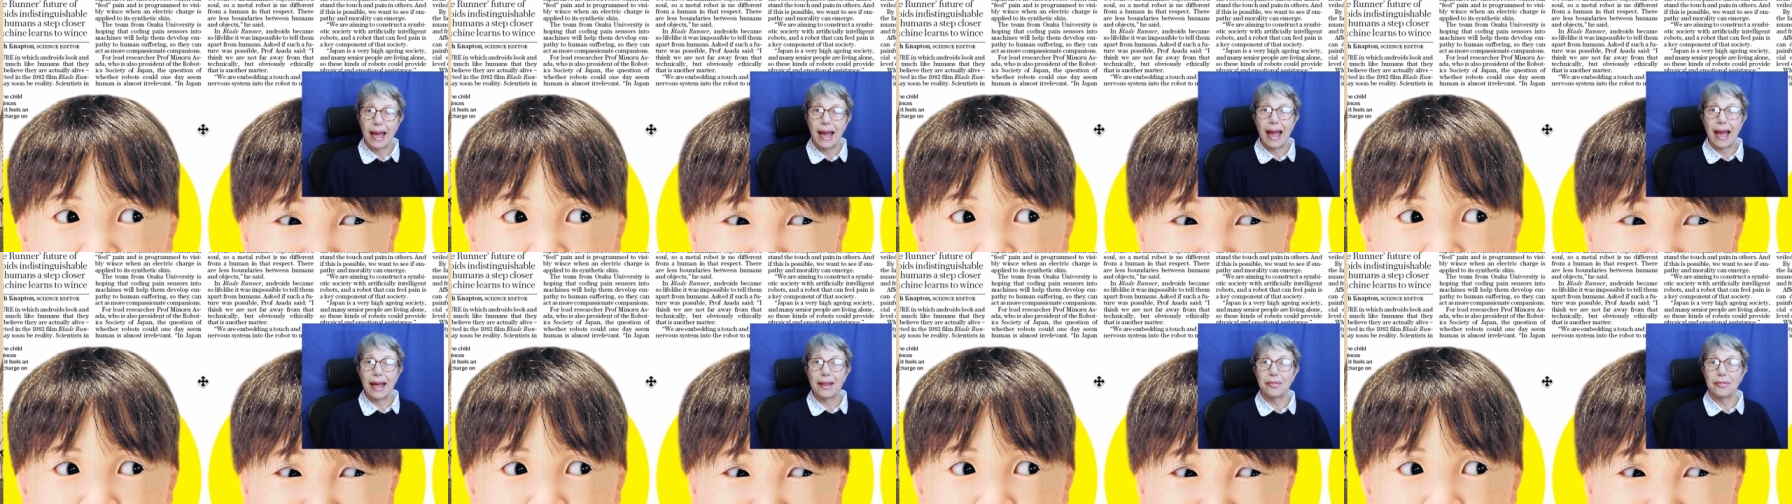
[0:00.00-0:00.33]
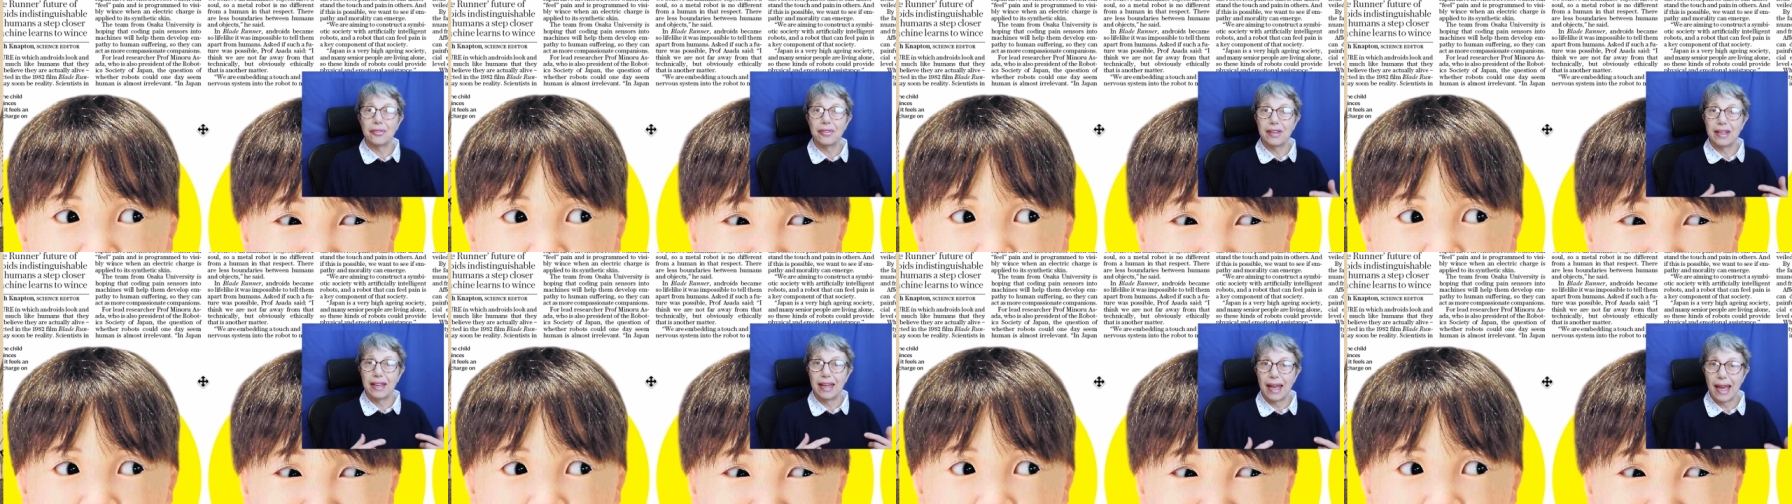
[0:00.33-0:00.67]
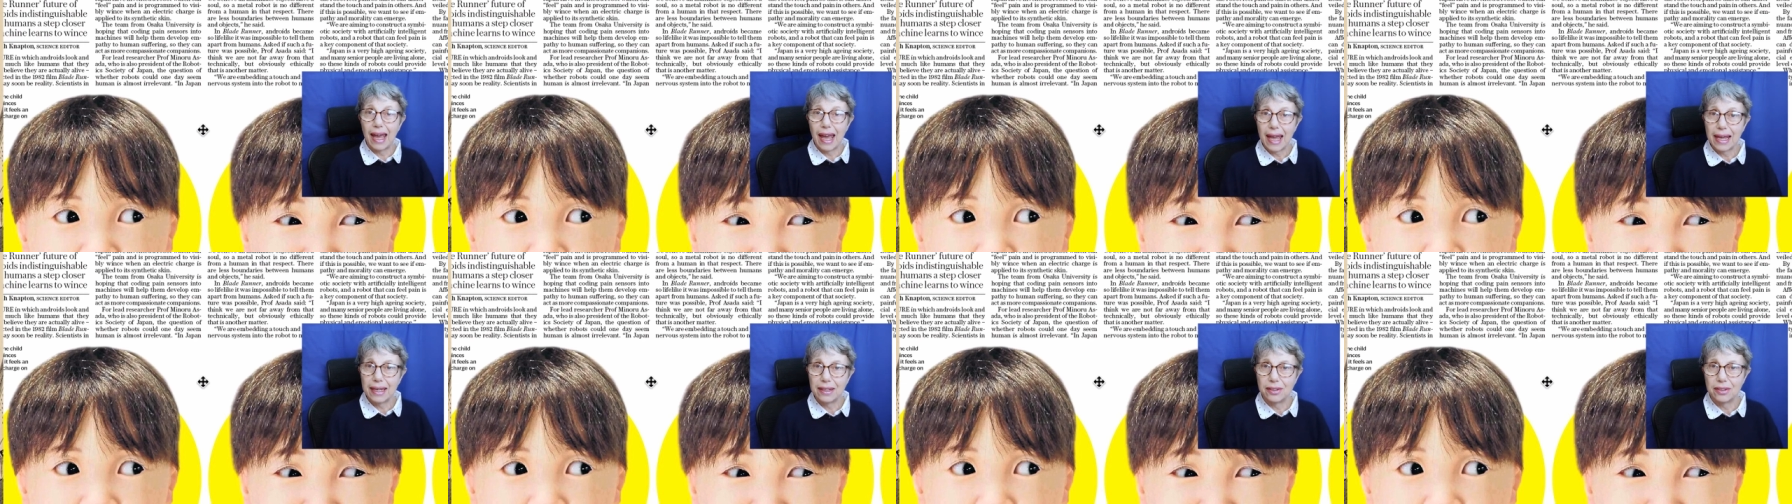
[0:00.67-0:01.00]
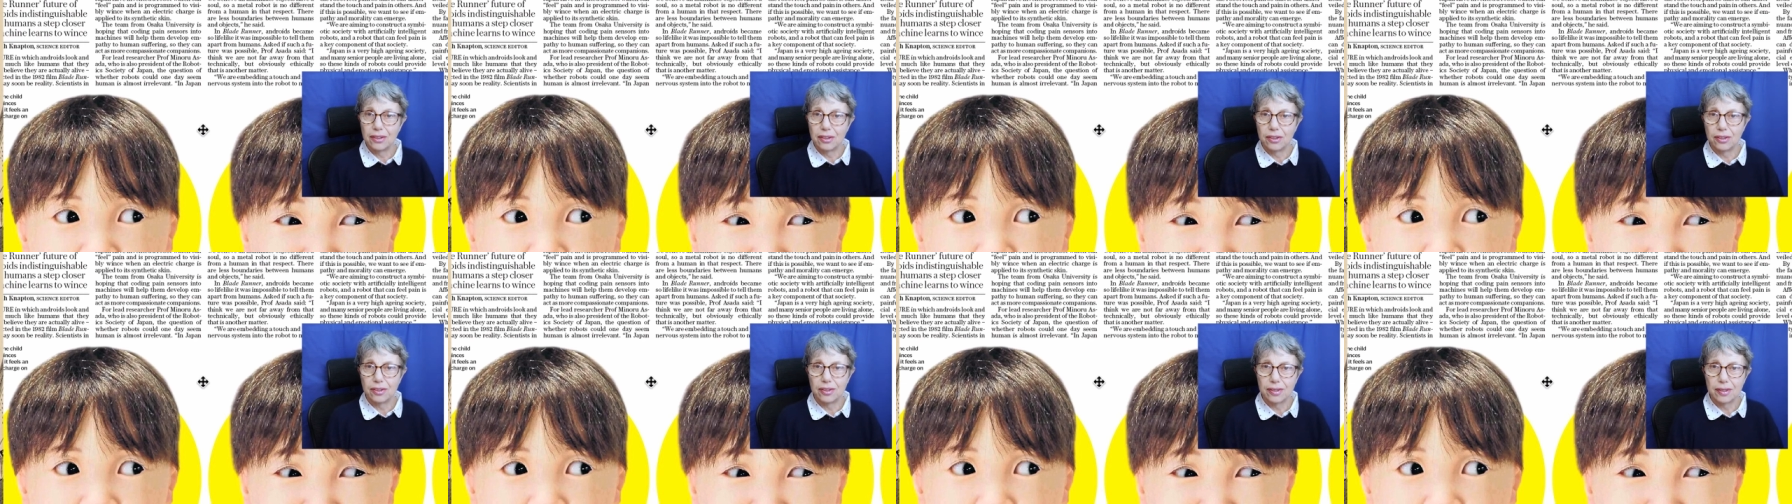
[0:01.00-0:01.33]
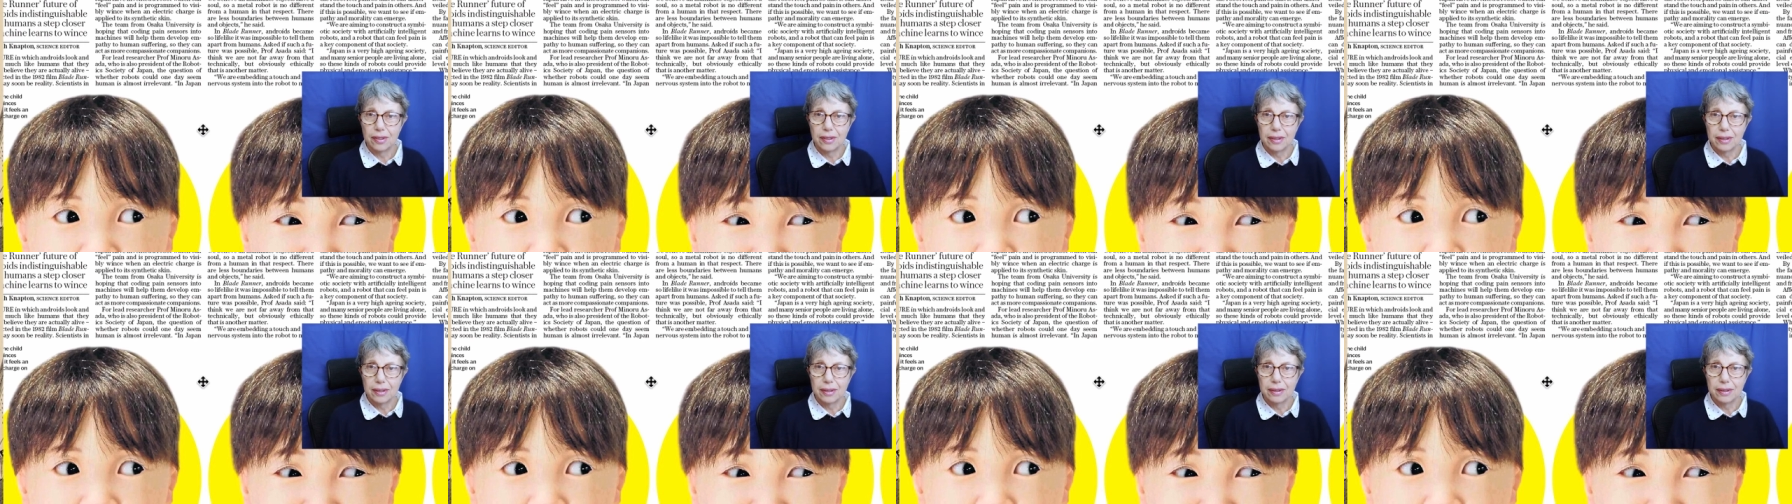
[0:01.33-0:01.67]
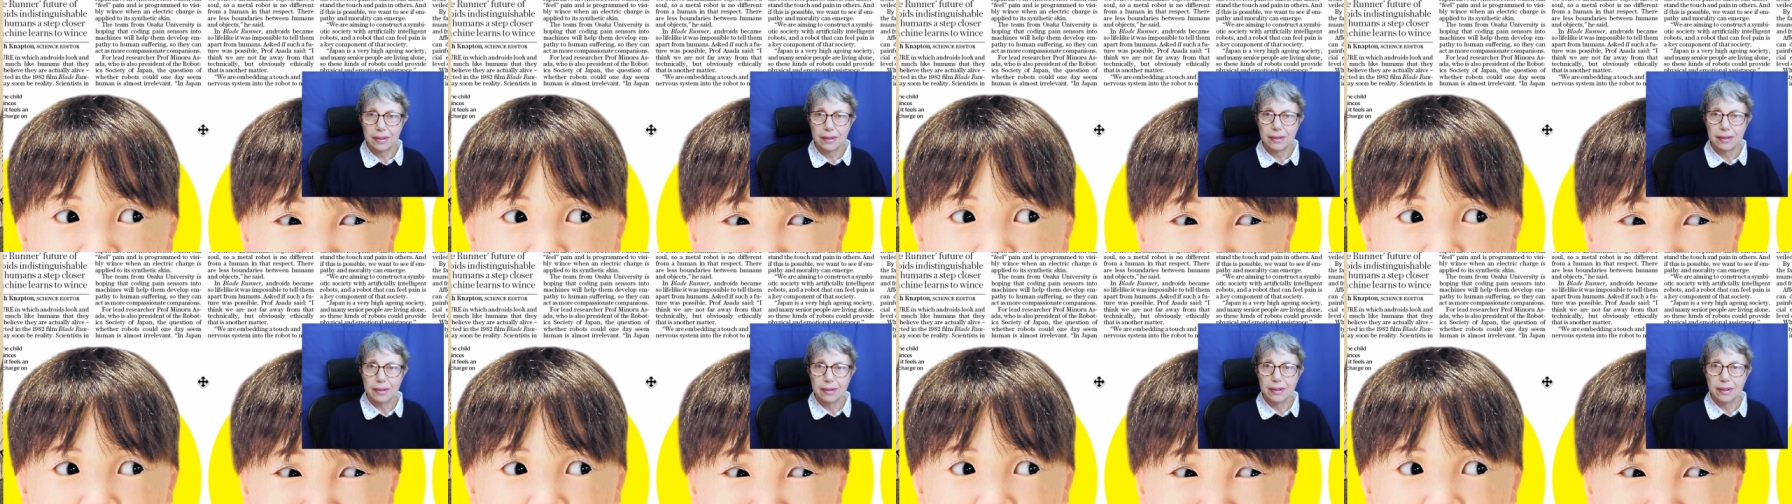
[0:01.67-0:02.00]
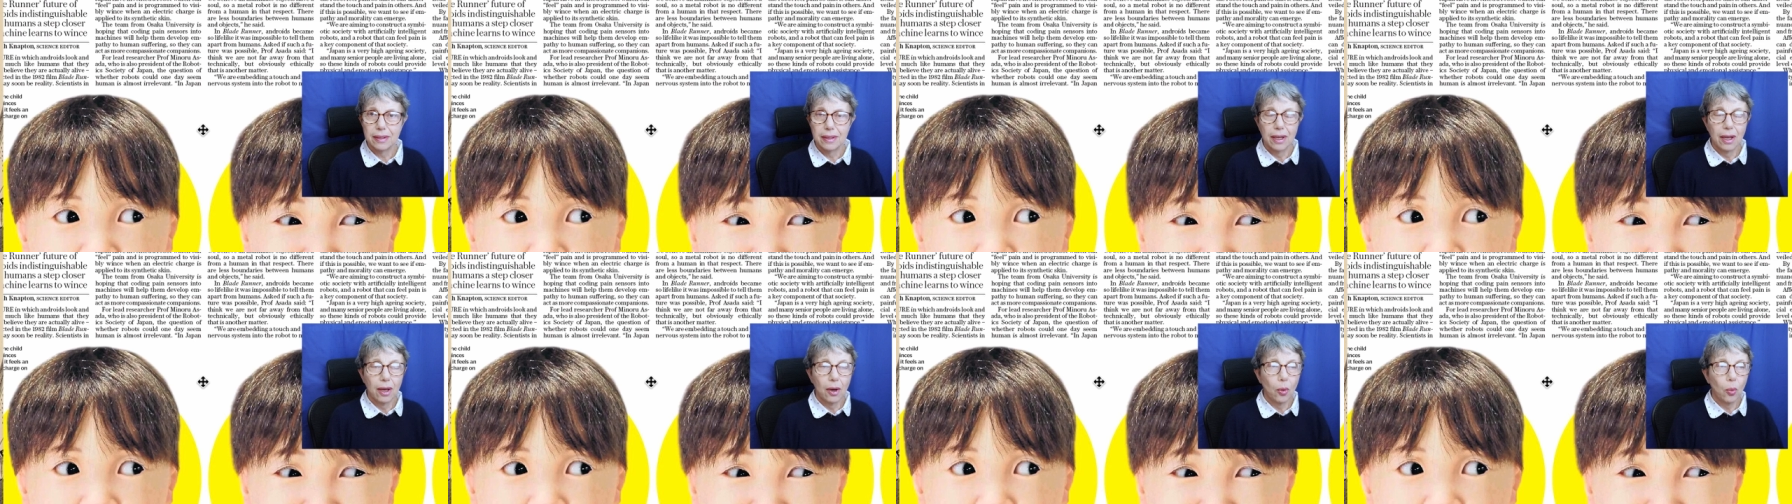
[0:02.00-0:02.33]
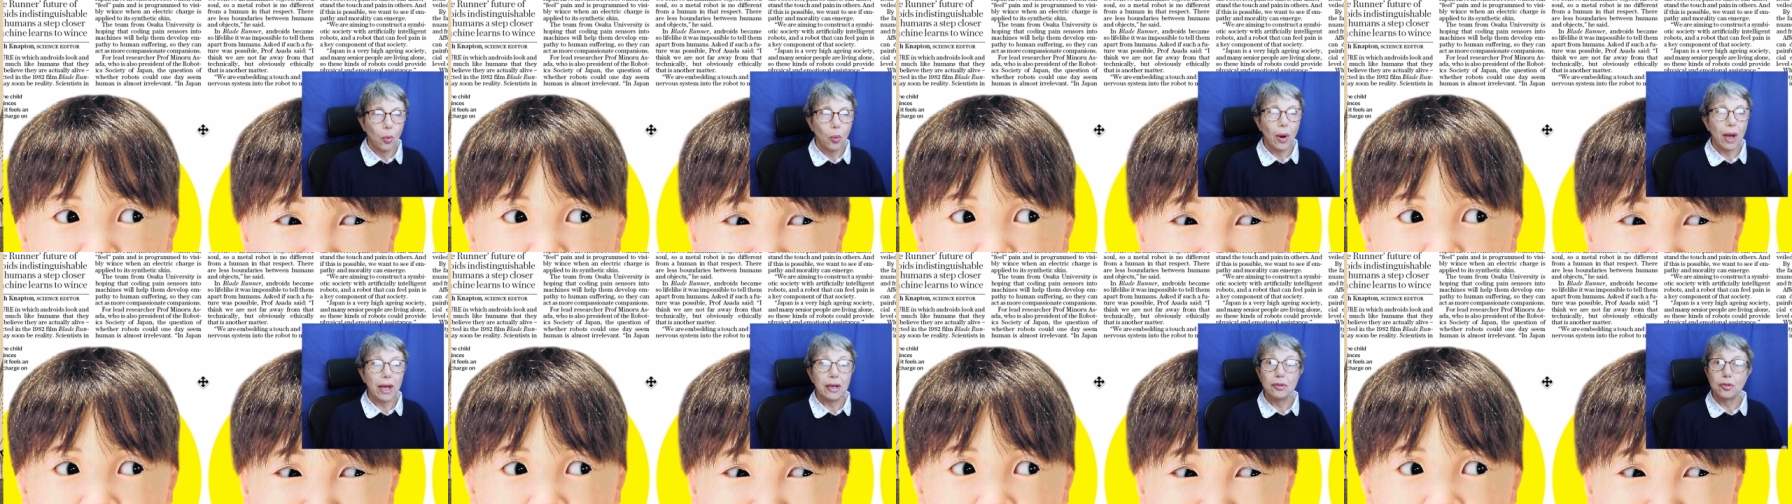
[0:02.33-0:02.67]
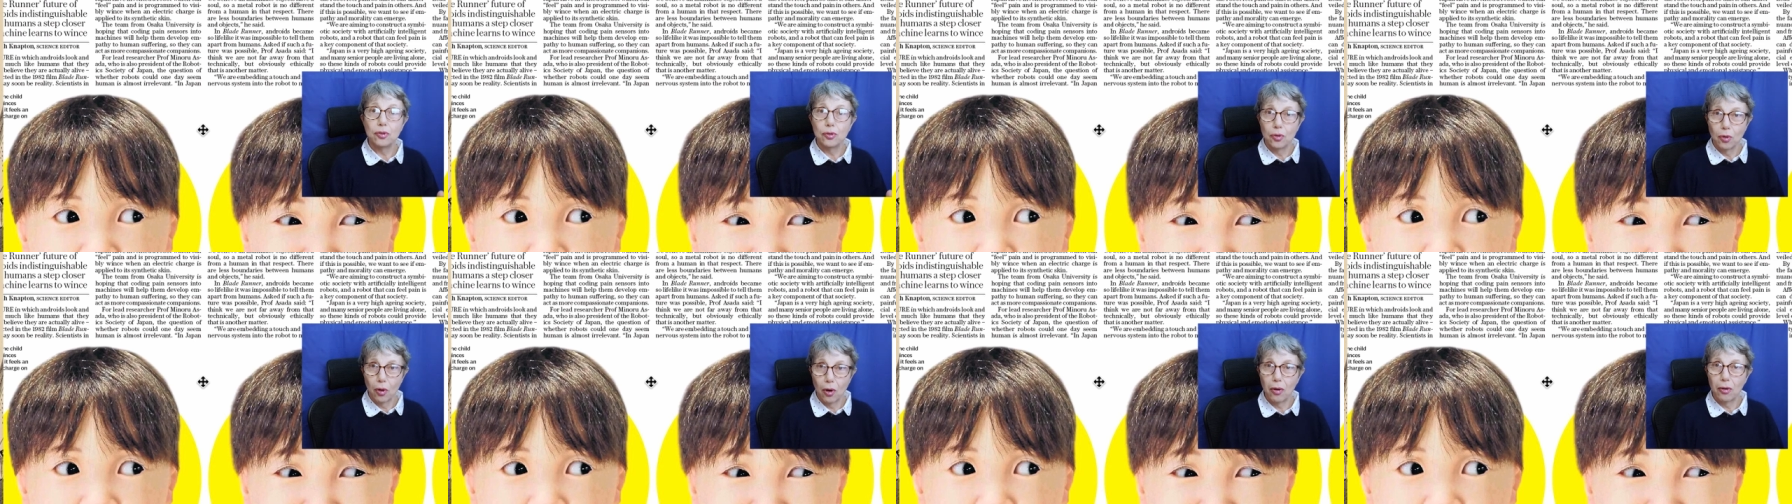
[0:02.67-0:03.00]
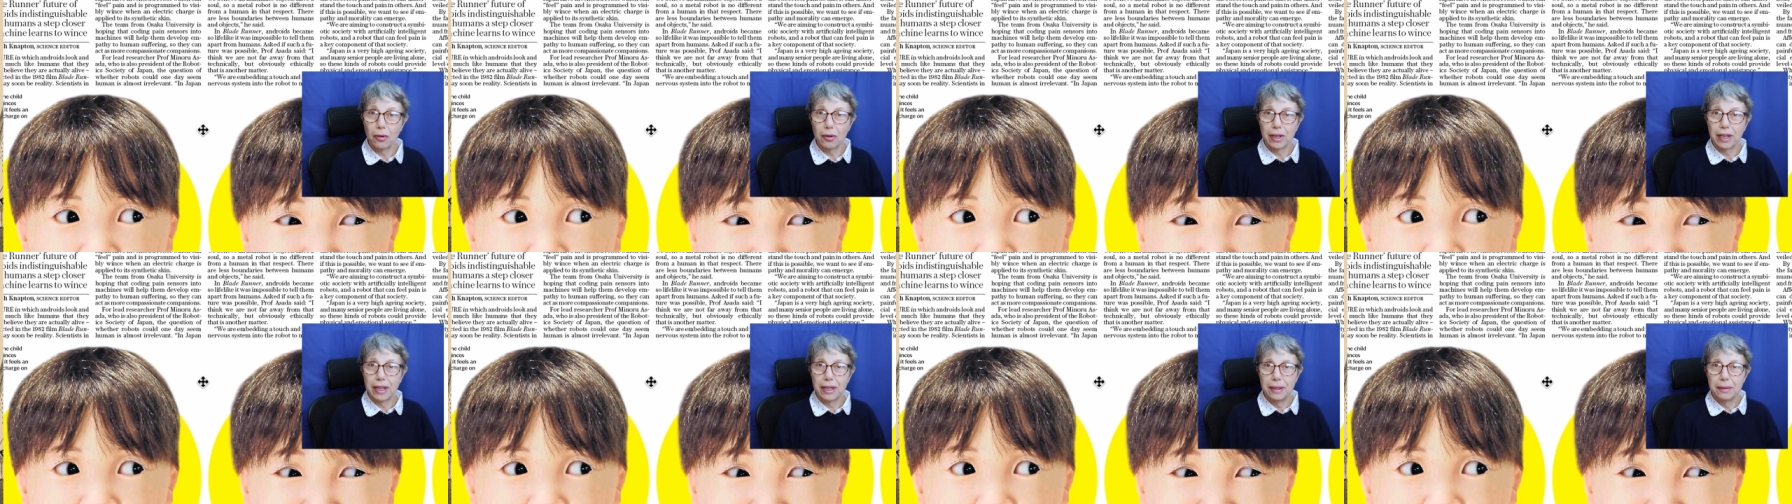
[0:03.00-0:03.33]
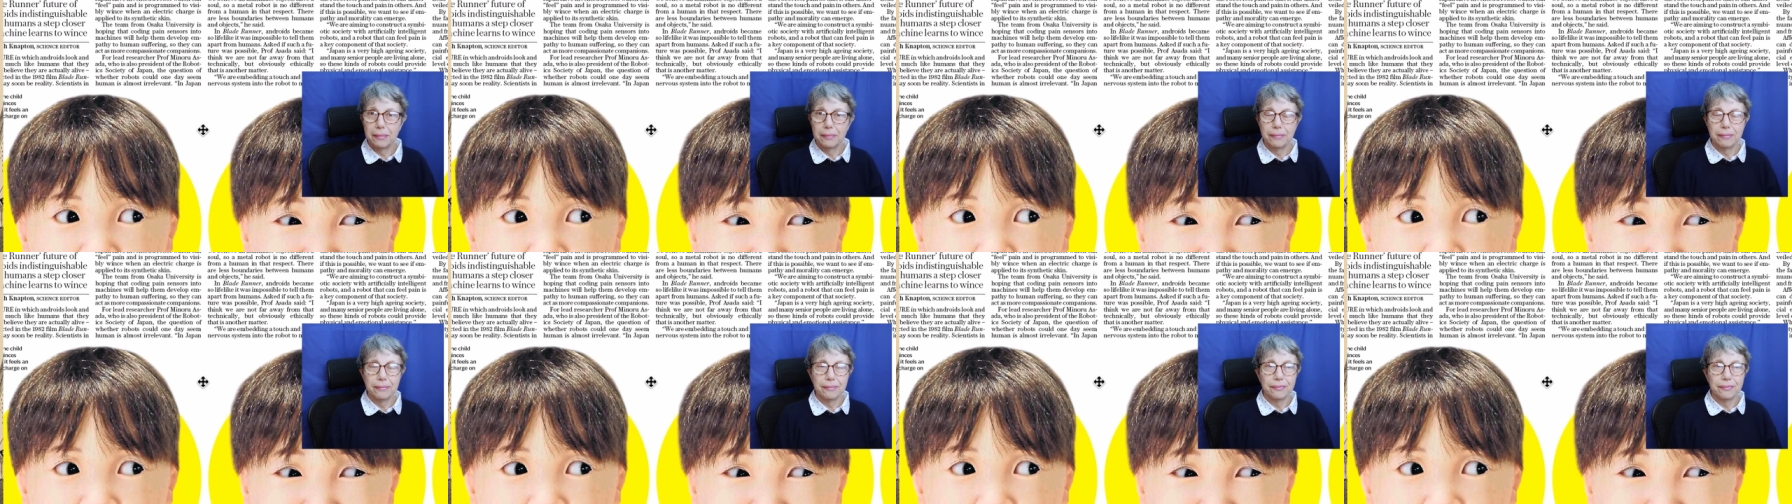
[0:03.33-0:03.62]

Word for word: at the end when Roy